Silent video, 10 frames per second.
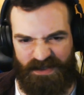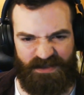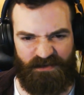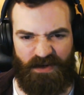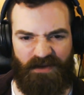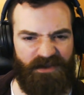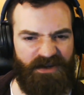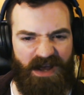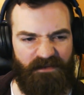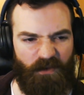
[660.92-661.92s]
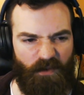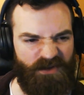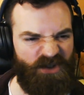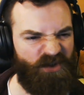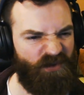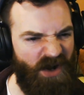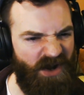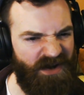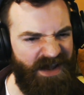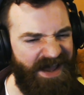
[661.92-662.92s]
throughout the novel were
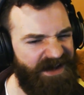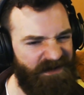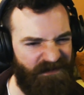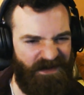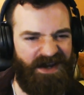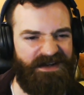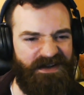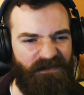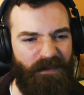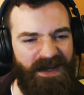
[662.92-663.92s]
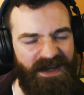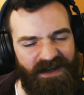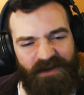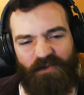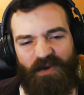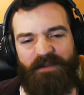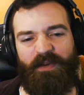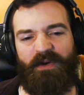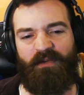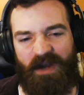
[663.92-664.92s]
strong and effective, making it a great
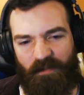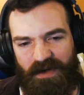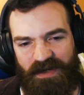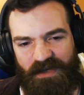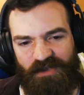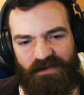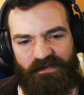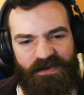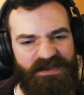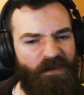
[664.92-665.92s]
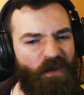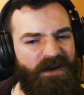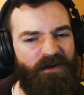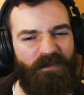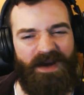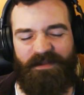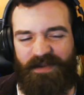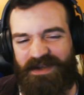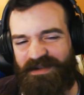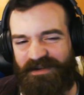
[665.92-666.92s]
book recommendation for someone who might
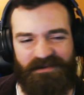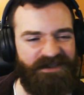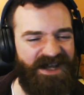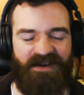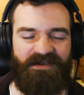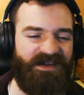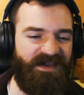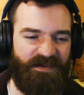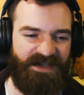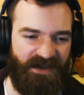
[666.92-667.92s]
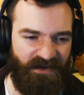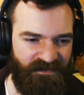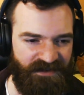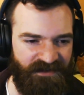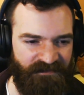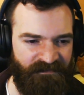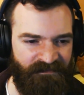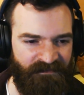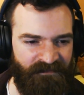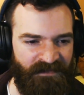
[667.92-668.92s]
be a little down on themselves.
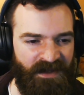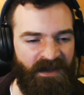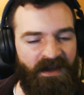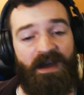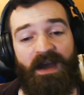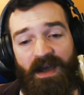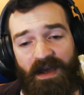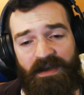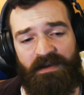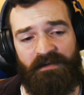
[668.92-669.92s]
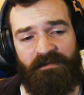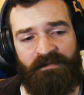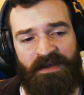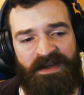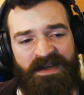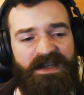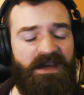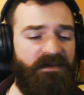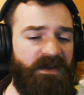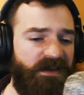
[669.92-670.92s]
I
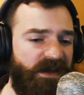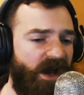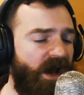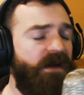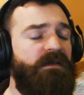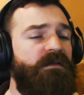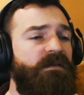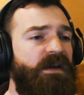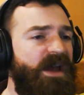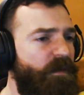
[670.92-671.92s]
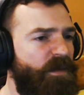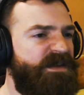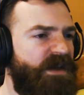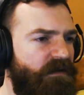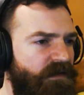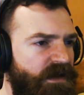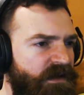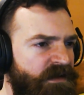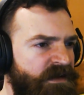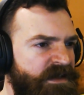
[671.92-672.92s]
give it the Iron Emissary
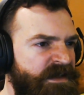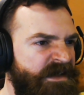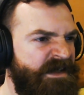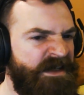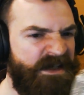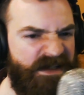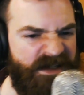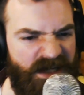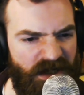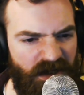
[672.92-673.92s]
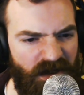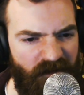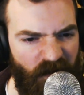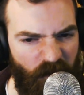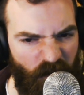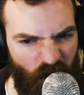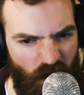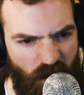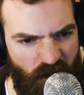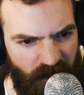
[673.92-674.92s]
seal of
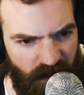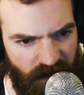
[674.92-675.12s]
approval.